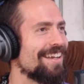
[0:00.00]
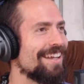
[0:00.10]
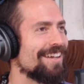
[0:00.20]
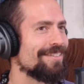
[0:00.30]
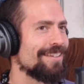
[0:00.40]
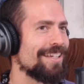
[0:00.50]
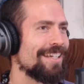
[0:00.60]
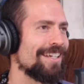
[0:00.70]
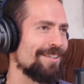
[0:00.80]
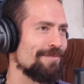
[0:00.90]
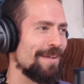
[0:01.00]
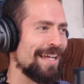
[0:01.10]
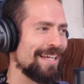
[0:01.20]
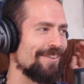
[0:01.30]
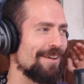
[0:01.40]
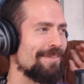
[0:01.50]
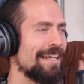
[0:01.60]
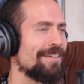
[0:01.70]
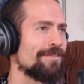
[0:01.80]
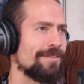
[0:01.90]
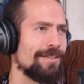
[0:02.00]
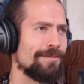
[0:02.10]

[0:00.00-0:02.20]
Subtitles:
I was like, in the back of my mind, I was like,